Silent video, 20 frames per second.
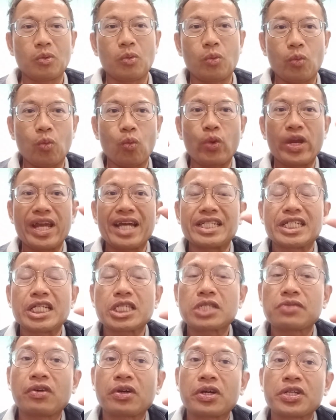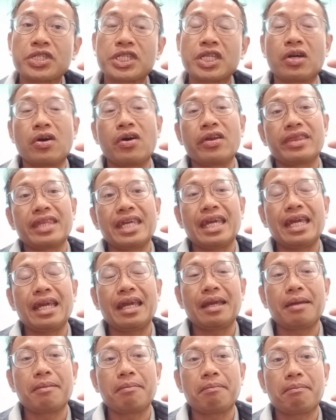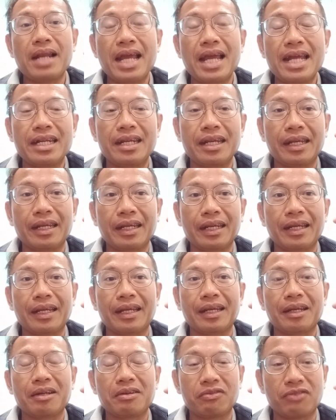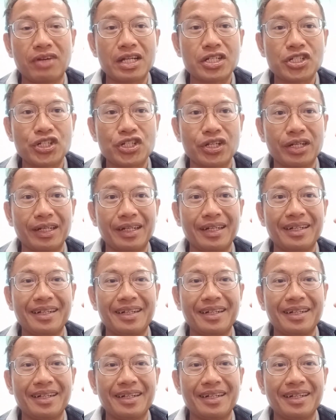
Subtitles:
we are just focusing on the planning function,